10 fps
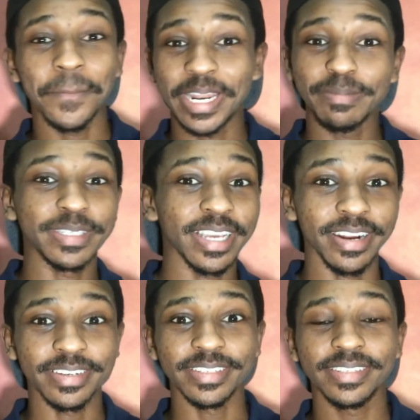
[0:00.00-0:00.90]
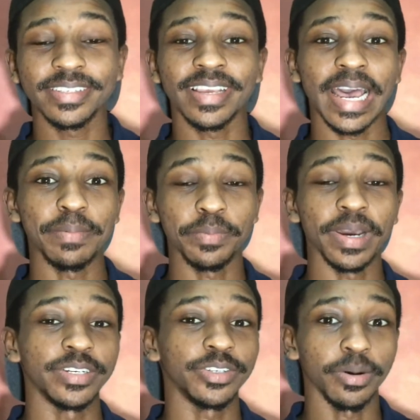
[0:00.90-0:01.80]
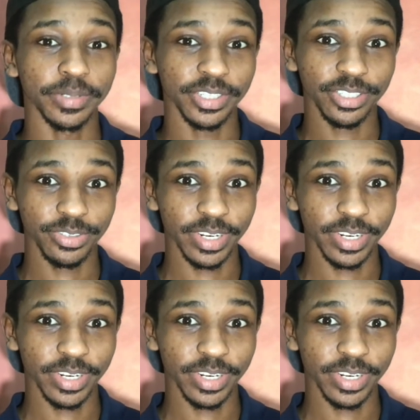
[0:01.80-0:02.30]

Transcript: My name is Haris. I'm a binary options